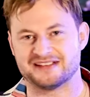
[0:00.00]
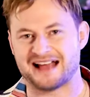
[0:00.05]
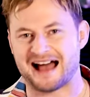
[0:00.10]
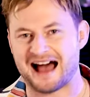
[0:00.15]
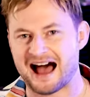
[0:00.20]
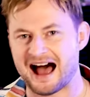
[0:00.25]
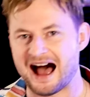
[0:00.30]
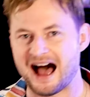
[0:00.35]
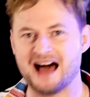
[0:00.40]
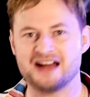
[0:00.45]

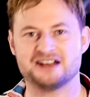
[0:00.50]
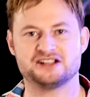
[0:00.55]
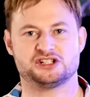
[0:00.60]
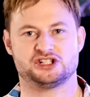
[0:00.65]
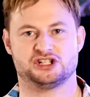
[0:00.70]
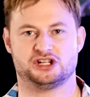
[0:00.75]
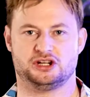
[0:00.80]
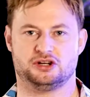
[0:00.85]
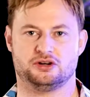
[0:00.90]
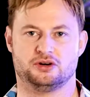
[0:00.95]
hard as
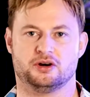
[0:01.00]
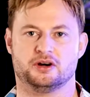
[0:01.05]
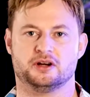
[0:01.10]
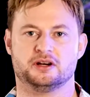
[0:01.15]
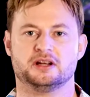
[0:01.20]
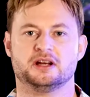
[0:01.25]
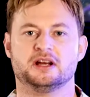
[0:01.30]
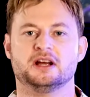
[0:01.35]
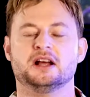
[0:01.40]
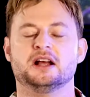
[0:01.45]
she
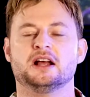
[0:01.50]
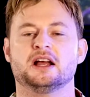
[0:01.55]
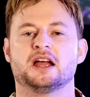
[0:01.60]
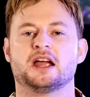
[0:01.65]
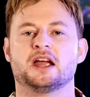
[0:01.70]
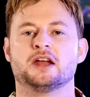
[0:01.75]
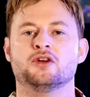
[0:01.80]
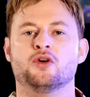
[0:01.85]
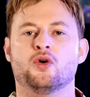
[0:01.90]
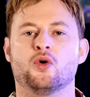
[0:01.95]
could
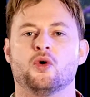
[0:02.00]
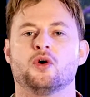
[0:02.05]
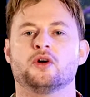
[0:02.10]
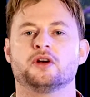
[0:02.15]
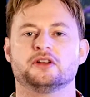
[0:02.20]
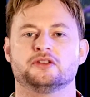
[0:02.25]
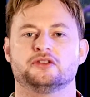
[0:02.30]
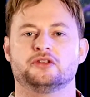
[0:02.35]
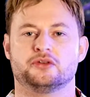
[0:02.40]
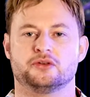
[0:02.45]
in
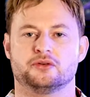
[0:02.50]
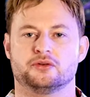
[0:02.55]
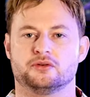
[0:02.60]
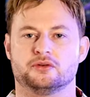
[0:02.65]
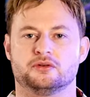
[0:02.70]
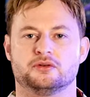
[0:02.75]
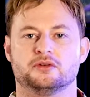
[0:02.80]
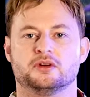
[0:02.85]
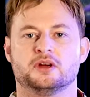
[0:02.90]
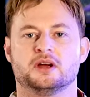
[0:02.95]
order
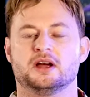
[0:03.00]
to,